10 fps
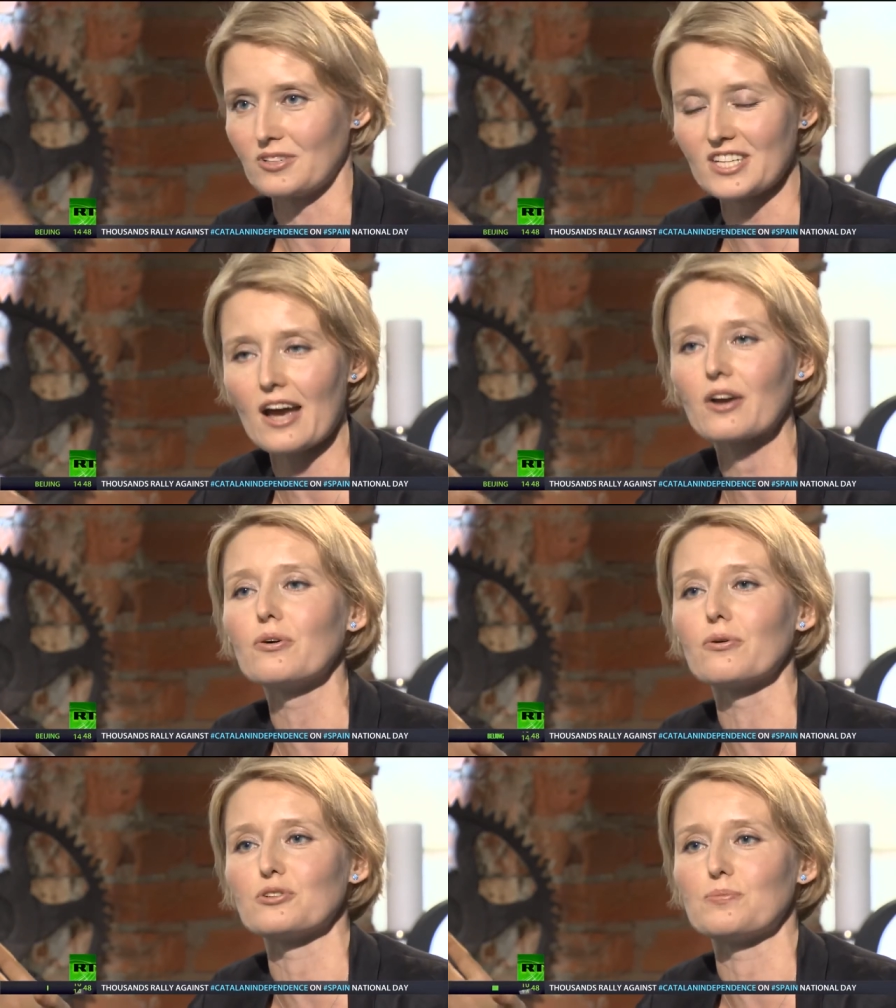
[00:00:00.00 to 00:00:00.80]
tech
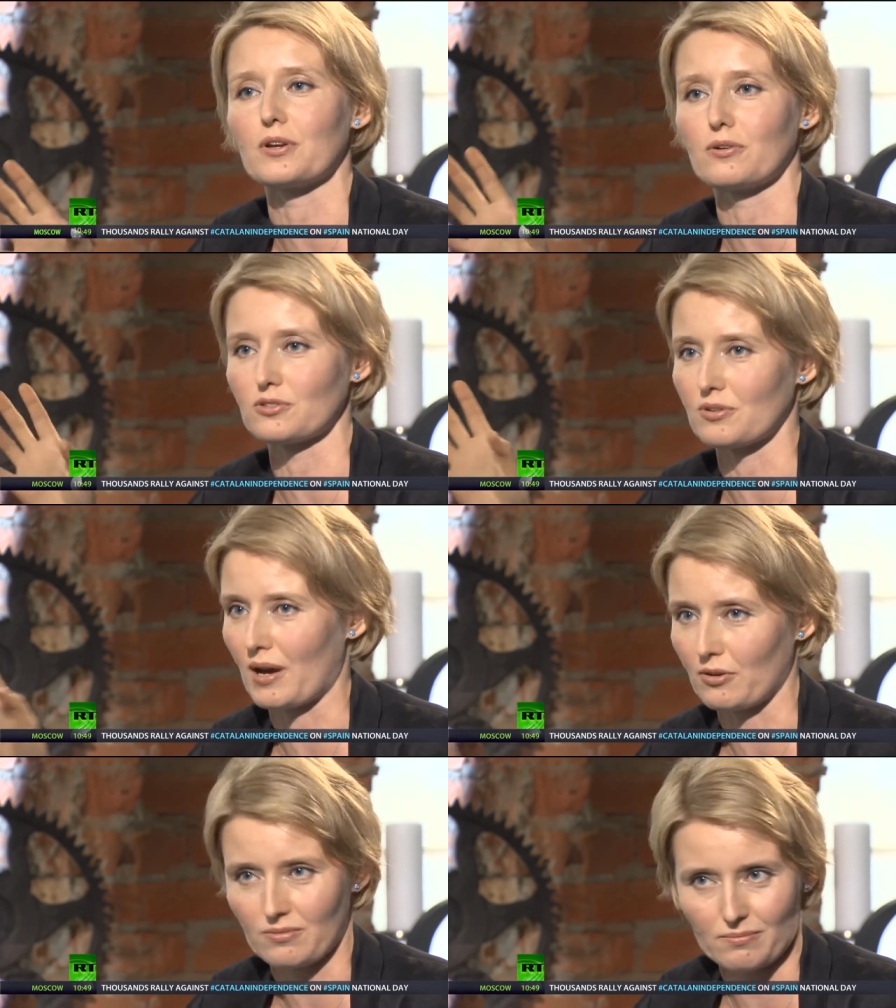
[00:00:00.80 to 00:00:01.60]
gurus, but also
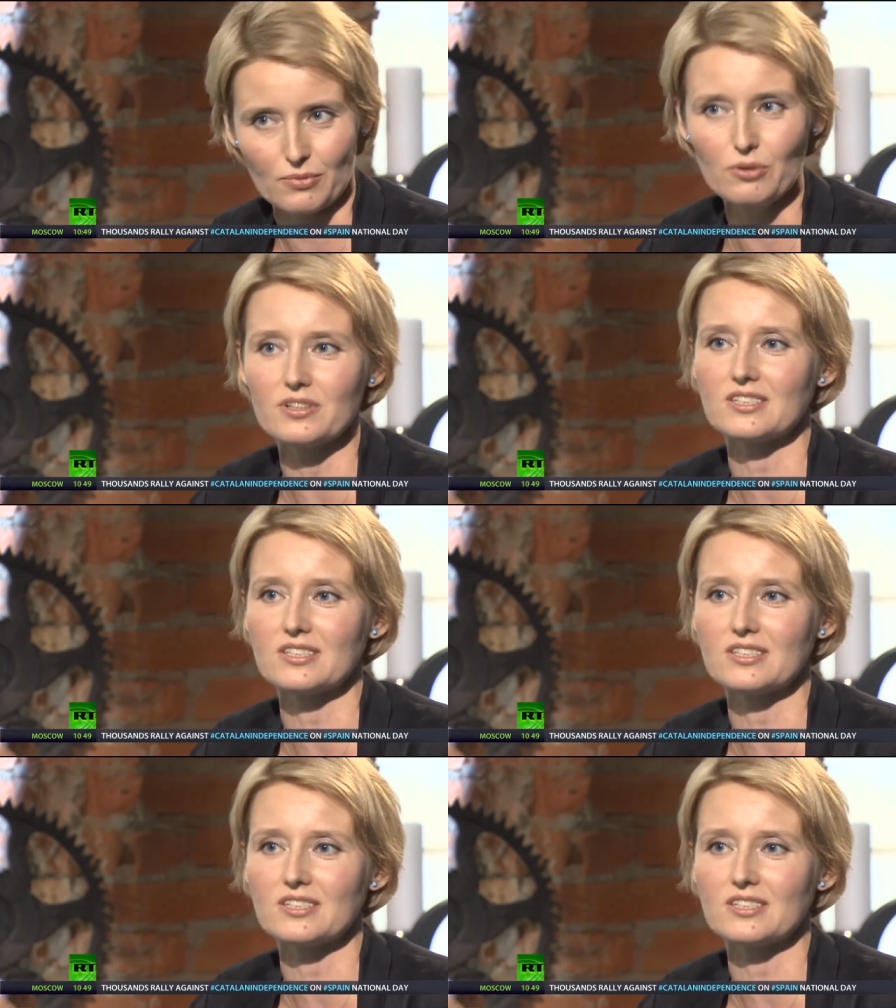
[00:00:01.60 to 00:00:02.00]
about movie